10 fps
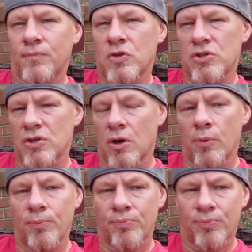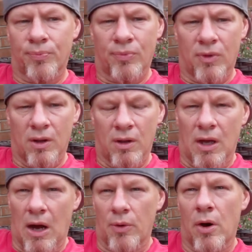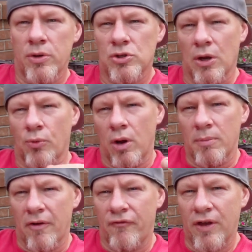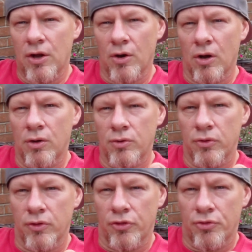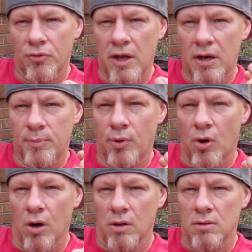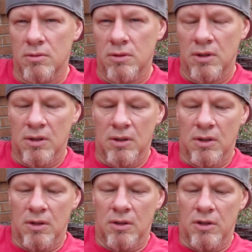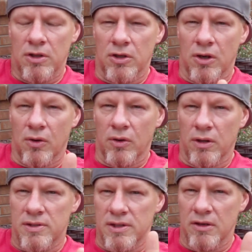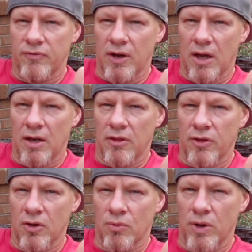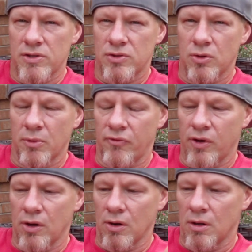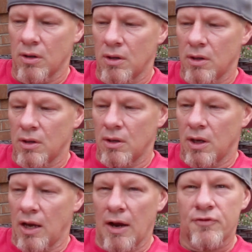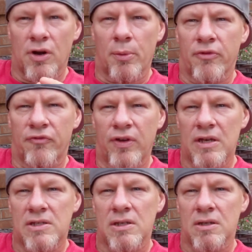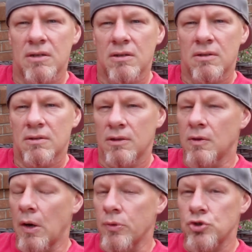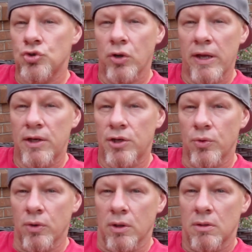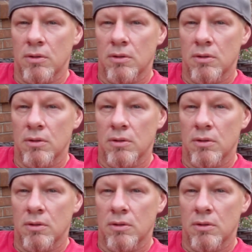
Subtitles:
So I would always like run my finger under the threaded part, and see if it had anything residue on my finger. And after I would fix it, I would dread doing it.